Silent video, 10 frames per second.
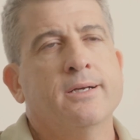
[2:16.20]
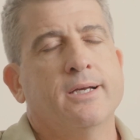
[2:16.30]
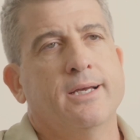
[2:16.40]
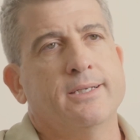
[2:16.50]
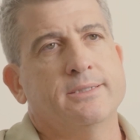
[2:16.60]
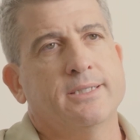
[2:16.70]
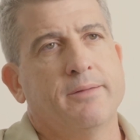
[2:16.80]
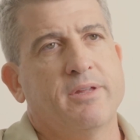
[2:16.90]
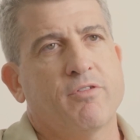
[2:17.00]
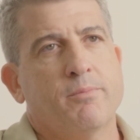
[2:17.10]
and
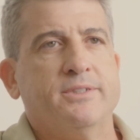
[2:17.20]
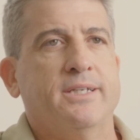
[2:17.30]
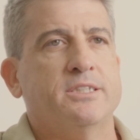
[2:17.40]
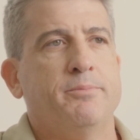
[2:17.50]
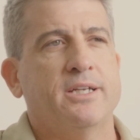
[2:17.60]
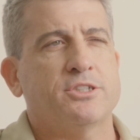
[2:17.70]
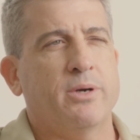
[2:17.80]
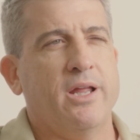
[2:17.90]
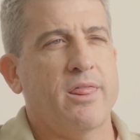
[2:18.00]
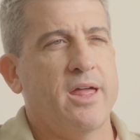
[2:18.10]
that represents about
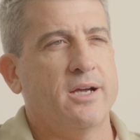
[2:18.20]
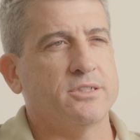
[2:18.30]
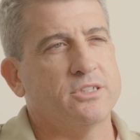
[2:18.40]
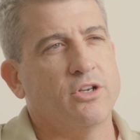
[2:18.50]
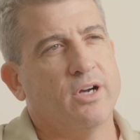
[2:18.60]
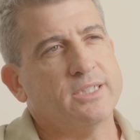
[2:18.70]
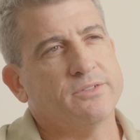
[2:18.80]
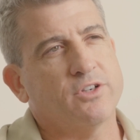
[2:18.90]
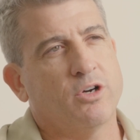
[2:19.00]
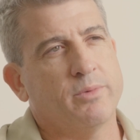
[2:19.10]
20,000
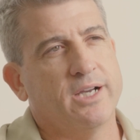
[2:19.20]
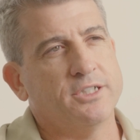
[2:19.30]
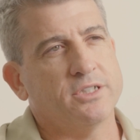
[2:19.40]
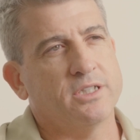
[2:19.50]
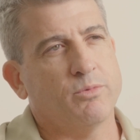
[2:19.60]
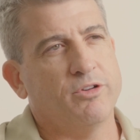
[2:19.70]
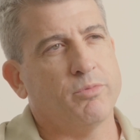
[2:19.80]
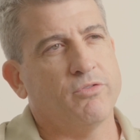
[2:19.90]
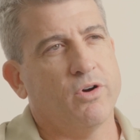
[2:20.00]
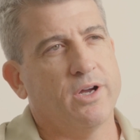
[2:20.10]
nights of accommodation that we've
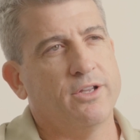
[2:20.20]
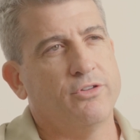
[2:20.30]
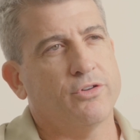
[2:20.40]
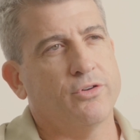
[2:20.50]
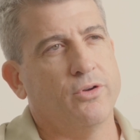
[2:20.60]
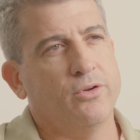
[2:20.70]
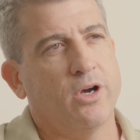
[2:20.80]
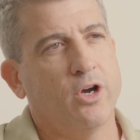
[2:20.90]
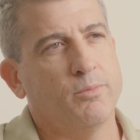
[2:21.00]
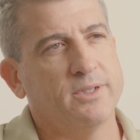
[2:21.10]
provided to
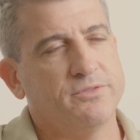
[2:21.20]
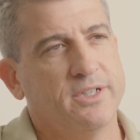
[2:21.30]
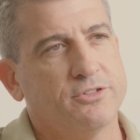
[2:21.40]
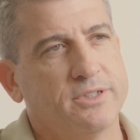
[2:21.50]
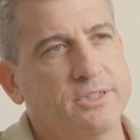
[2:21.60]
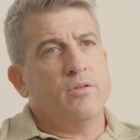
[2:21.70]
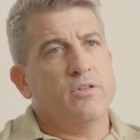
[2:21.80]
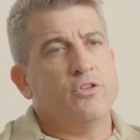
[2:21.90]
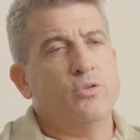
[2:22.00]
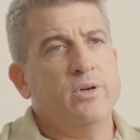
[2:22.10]
homeless veterans.
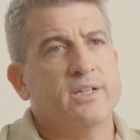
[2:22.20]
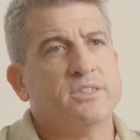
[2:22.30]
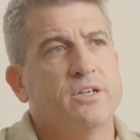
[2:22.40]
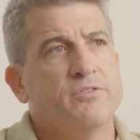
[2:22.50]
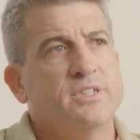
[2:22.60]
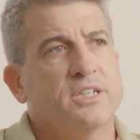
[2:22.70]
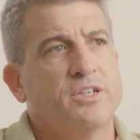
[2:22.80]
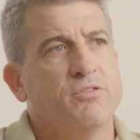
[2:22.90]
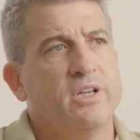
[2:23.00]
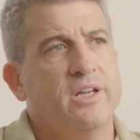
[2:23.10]
The toolkit itself is
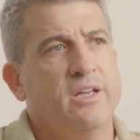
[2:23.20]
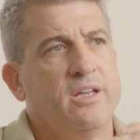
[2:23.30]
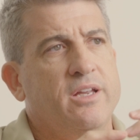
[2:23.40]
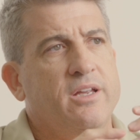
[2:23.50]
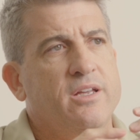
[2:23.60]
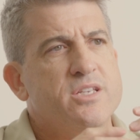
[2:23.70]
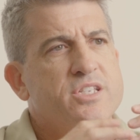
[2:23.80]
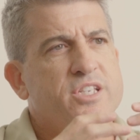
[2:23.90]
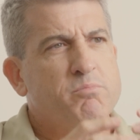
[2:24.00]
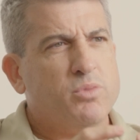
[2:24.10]
actually a really
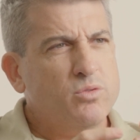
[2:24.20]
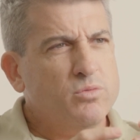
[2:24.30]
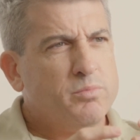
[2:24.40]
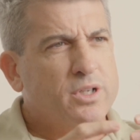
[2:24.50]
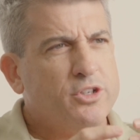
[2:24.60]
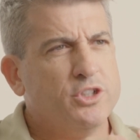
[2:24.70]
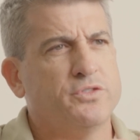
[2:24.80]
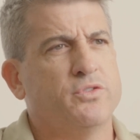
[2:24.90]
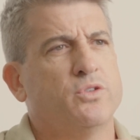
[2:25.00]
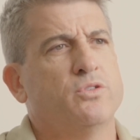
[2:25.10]
simple but
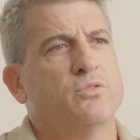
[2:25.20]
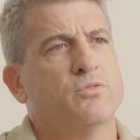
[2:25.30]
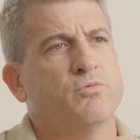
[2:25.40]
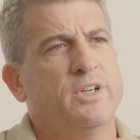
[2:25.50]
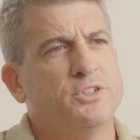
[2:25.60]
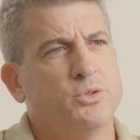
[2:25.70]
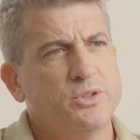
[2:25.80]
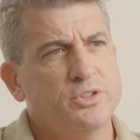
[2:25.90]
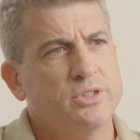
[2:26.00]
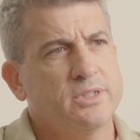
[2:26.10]
useful
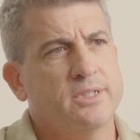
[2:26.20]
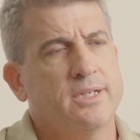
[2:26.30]
resource.